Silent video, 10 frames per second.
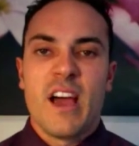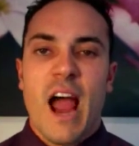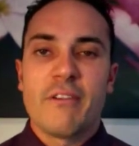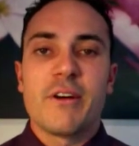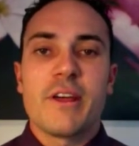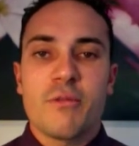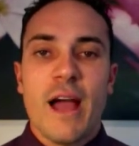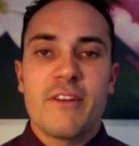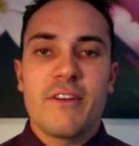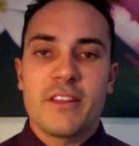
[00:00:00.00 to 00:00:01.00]
I really
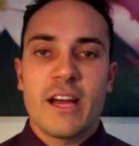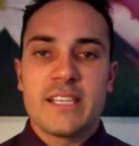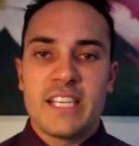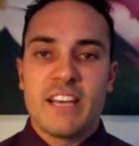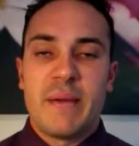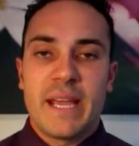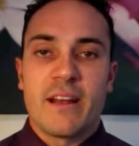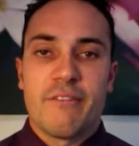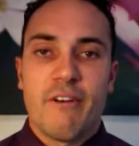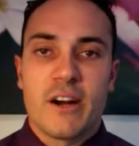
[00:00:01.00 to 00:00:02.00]
thrive on the idea of being in
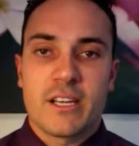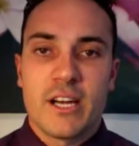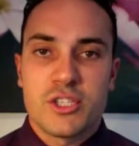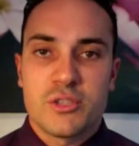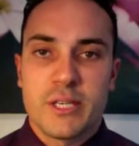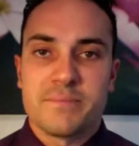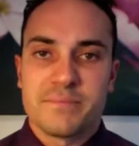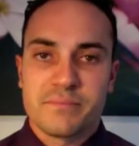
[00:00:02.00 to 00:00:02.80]
a foreign country.